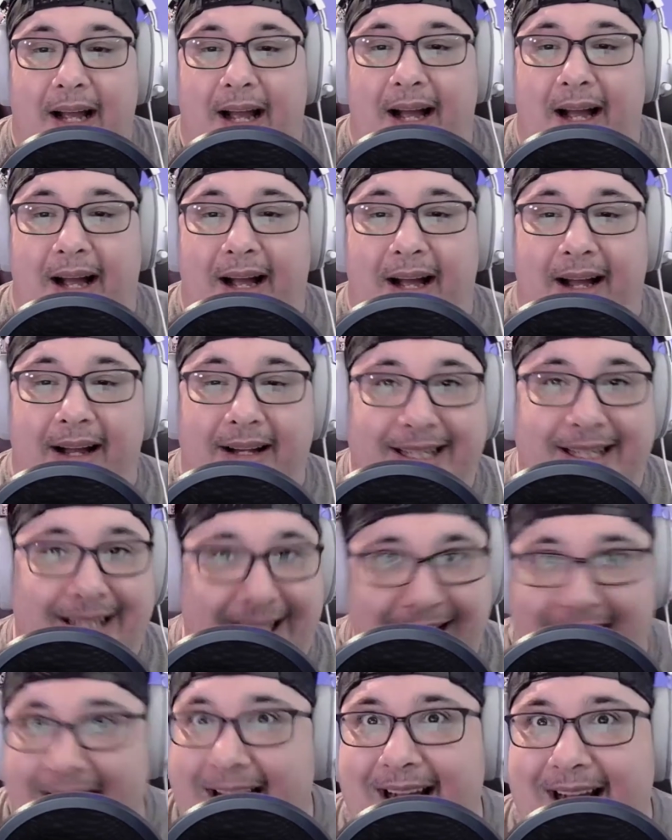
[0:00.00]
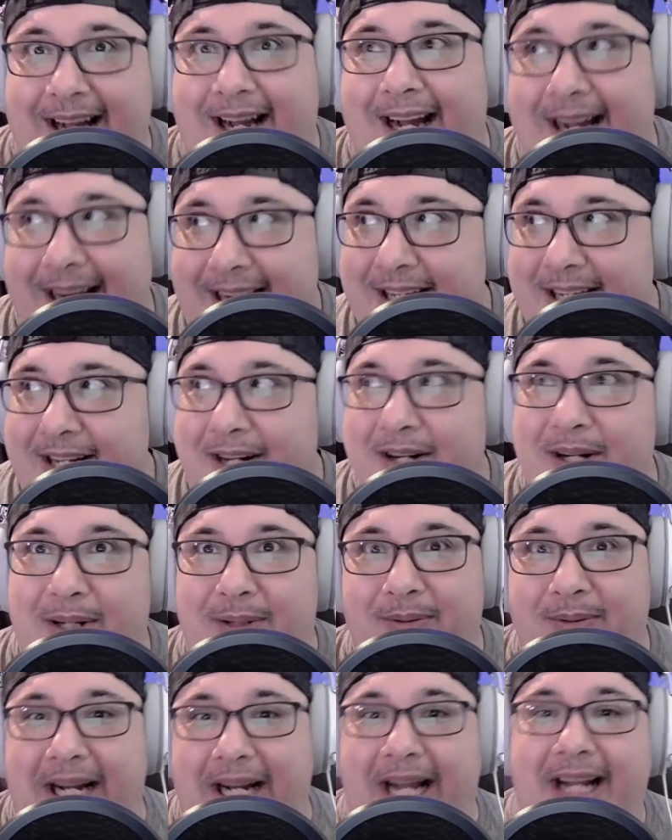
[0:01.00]
Yeah, I
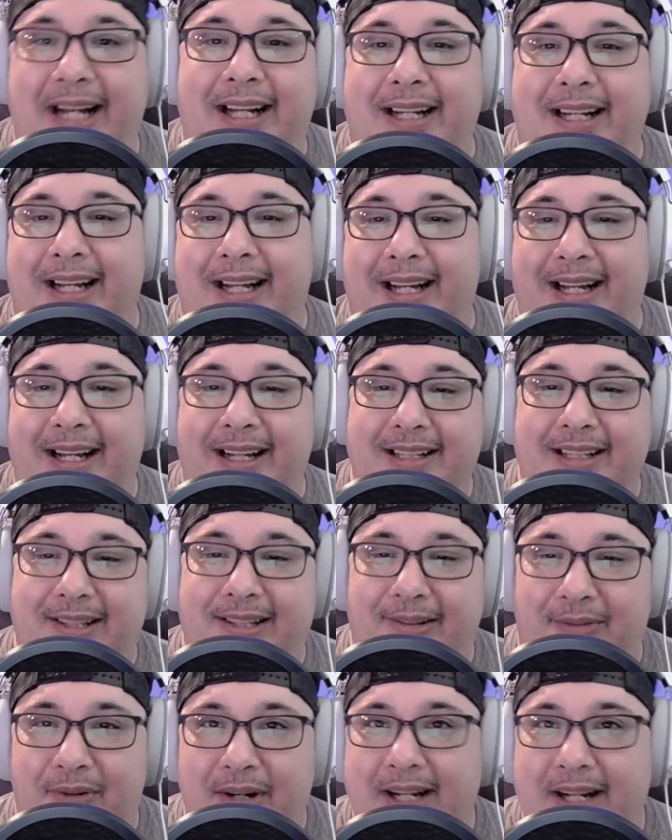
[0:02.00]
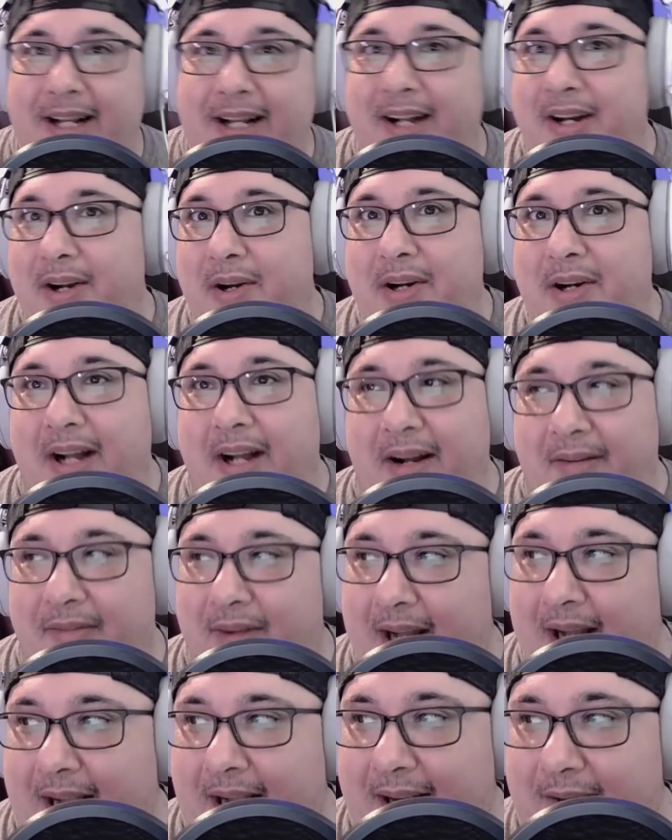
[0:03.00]
know, right? It's freaking unheard of.
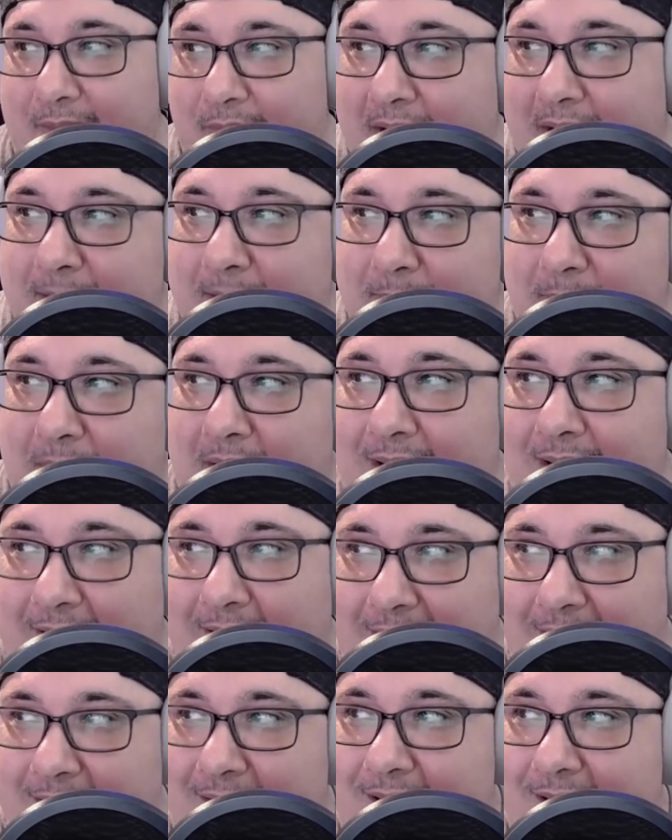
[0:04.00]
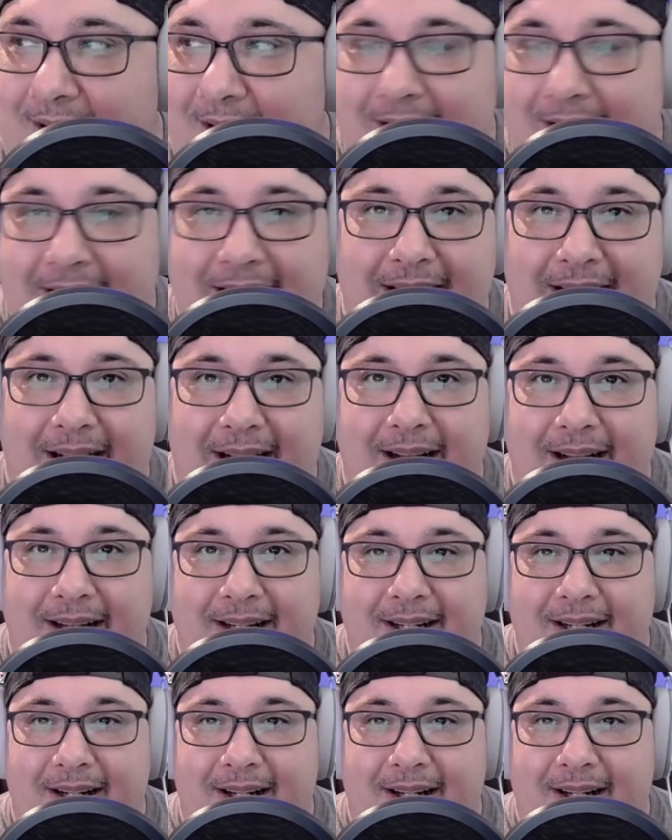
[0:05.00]
I read manga, and